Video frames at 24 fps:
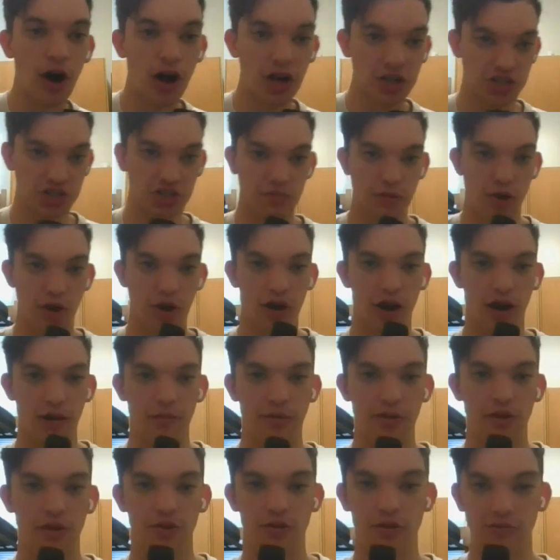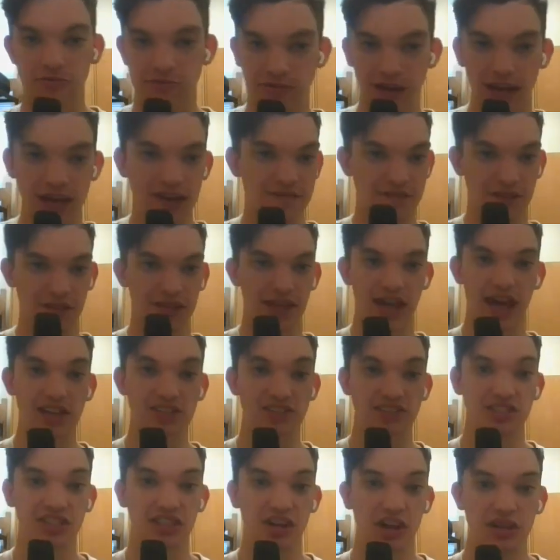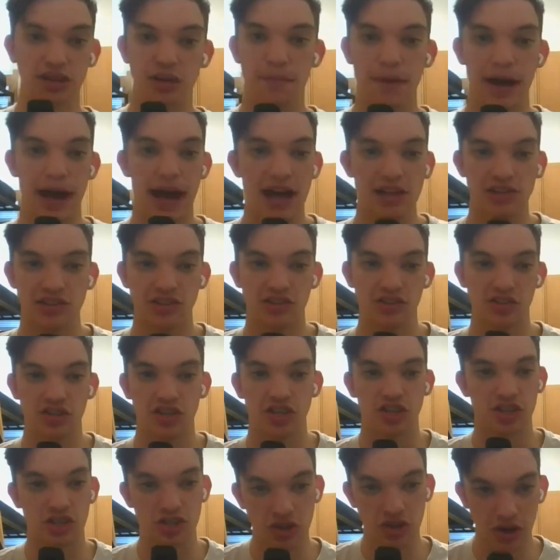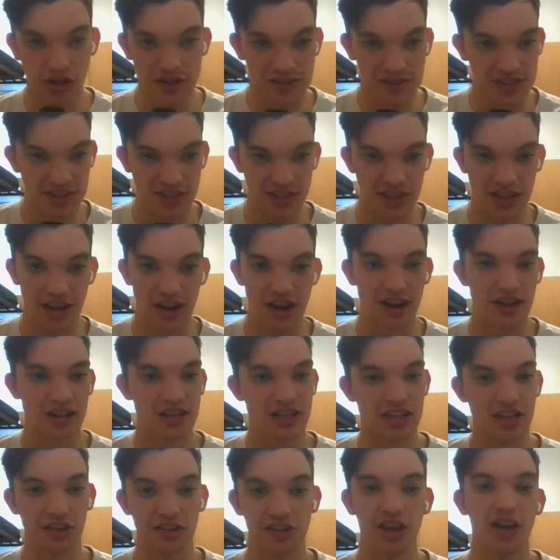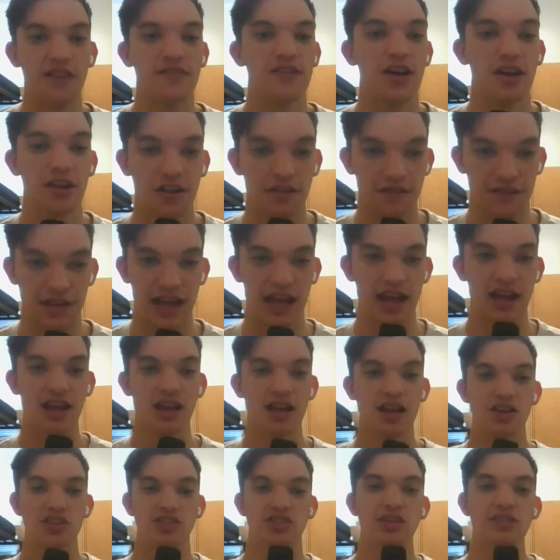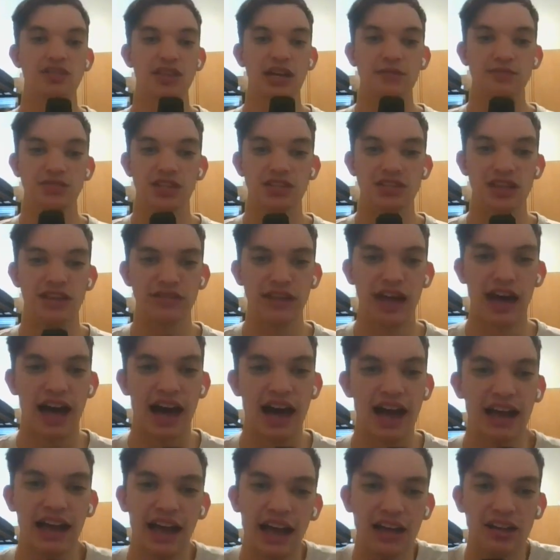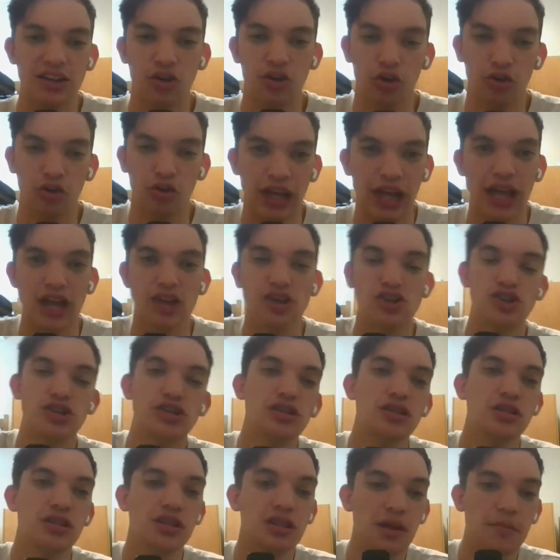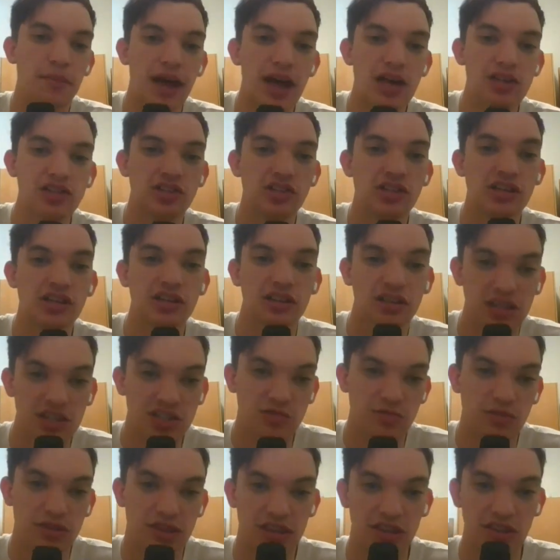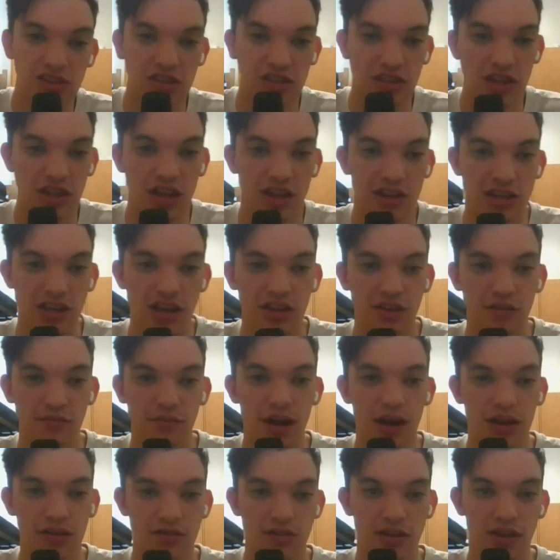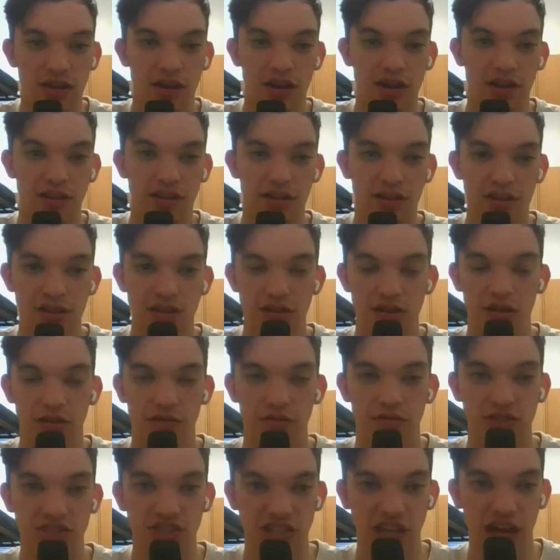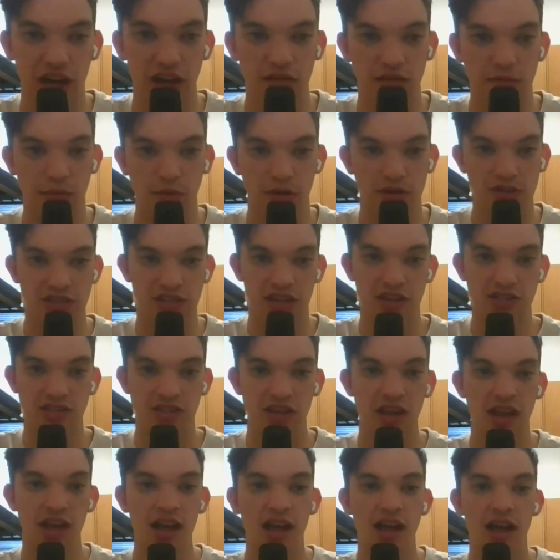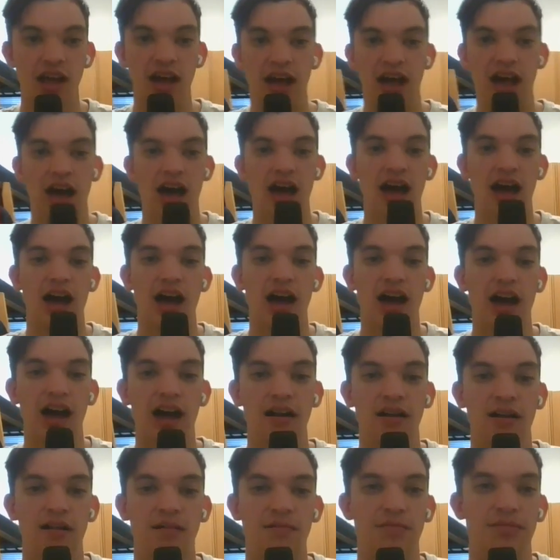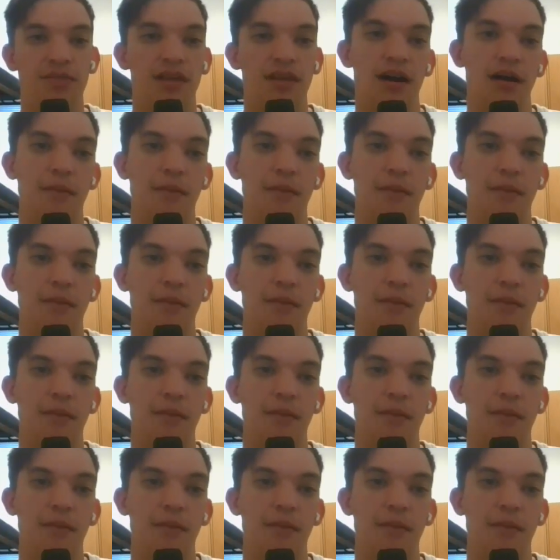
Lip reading: Awesome arm. Great velocity on the passes. Gunslinger. You love all of that. Sometimes doesn't have the high-end creation capacity. This is what this, the other mock the scouting report says. My